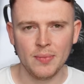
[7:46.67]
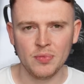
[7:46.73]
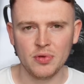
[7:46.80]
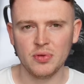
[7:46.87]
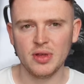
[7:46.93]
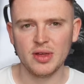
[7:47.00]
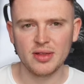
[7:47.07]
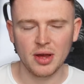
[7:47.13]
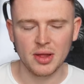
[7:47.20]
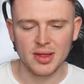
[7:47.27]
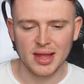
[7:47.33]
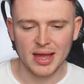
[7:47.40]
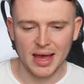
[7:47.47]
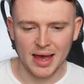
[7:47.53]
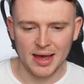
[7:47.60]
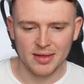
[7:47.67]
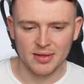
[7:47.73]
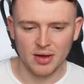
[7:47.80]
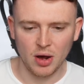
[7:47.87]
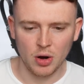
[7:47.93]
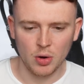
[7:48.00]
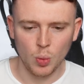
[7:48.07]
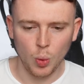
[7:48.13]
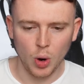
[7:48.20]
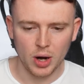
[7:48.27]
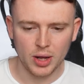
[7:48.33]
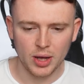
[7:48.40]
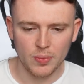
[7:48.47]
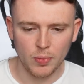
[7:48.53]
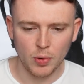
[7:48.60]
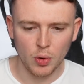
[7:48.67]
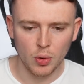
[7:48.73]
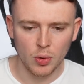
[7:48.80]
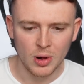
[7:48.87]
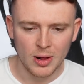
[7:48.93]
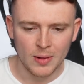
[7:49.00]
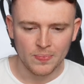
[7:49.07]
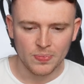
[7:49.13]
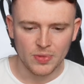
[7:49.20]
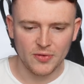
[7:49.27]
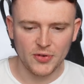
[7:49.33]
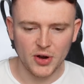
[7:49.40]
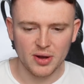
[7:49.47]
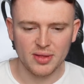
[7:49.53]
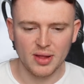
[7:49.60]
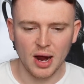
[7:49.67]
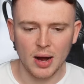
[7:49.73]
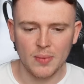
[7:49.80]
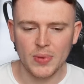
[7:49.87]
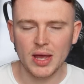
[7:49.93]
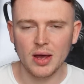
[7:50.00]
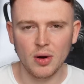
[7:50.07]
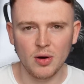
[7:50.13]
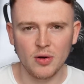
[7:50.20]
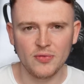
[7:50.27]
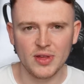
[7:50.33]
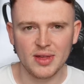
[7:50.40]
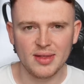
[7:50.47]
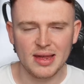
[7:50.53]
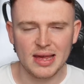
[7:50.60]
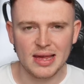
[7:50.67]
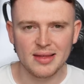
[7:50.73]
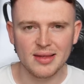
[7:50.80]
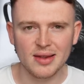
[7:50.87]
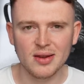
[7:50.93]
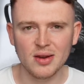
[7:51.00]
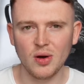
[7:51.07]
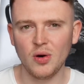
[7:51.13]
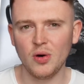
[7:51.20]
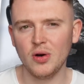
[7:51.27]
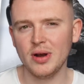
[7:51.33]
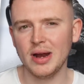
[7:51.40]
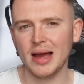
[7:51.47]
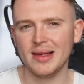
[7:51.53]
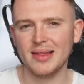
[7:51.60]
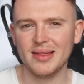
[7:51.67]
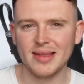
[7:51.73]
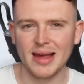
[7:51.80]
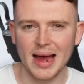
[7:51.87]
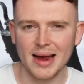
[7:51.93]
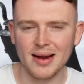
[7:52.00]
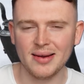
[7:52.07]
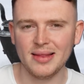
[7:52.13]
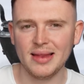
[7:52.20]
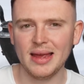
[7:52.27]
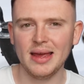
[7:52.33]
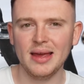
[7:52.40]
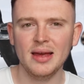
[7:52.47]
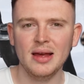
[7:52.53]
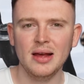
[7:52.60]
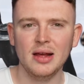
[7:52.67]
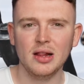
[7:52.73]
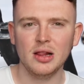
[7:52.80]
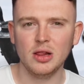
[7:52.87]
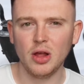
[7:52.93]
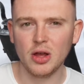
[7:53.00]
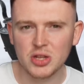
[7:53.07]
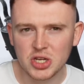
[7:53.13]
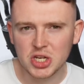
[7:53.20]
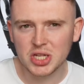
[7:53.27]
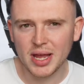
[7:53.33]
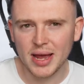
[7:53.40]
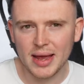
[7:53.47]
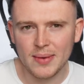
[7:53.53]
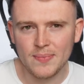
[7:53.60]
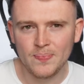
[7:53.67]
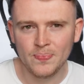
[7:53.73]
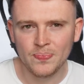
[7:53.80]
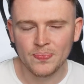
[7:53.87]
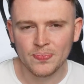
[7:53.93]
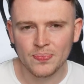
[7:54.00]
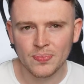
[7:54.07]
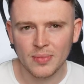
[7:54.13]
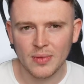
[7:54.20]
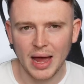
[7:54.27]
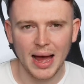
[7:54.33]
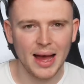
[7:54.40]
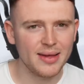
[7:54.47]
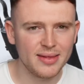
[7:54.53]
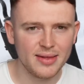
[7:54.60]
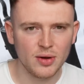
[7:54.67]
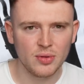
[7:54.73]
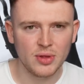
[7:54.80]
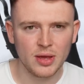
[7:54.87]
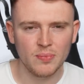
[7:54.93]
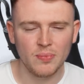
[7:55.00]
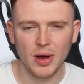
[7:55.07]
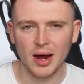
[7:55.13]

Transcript: so the Sunday is unworkable. The first derby of the season on a Saturday lunchtime at Celtic